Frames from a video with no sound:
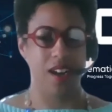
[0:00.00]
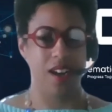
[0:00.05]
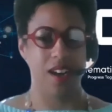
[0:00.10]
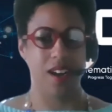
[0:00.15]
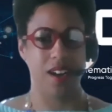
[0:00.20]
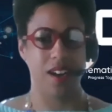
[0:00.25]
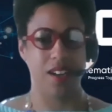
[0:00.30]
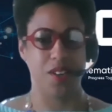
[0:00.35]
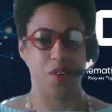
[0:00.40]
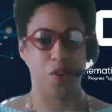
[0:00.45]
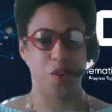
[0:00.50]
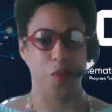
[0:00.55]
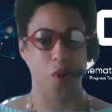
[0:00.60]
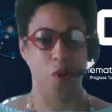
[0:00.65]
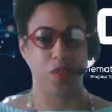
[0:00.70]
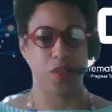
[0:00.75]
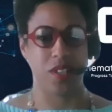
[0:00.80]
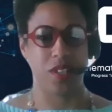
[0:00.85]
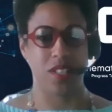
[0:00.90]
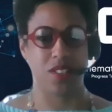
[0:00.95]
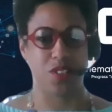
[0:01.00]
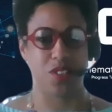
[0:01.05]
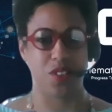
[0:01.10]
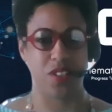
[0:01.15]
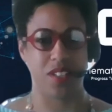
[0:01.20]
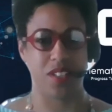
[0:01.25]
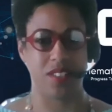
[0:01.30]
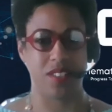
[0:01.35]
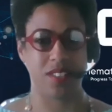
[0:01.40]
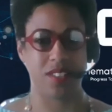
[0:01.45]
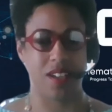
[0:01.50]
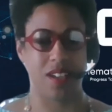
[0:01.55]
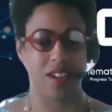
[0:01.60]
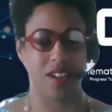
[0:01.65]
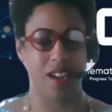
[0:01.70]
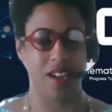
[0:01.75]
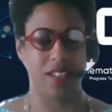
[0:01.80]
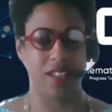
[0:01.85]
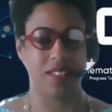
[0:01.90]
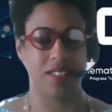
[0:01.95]
Uh, you know, we're only as good as,
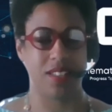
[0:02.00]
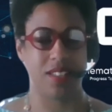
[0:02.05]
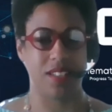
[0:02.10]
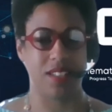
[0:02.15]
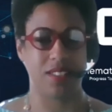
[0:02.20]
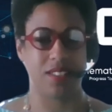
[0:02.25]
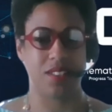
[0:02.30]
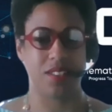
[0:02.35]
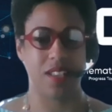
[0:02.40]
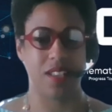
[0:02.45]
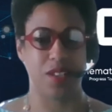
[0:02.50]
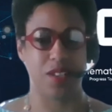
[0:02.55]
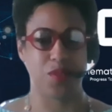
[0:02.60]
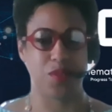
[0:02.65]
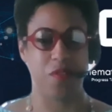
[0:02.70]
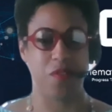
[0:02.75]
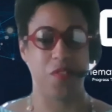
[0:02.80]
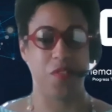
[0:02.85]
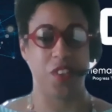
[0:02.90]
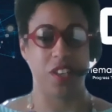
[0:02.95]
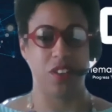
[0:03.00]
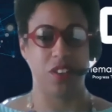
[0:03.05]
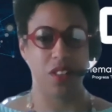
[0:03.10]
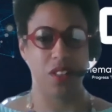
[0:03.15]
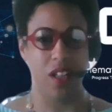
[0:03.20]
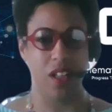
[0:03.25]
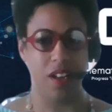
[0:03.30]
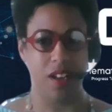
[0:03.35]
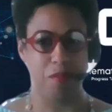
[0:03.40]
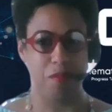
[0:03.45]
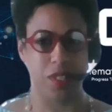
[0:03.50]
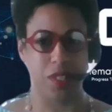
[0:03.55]
uh, as, as, as we feel, and uh,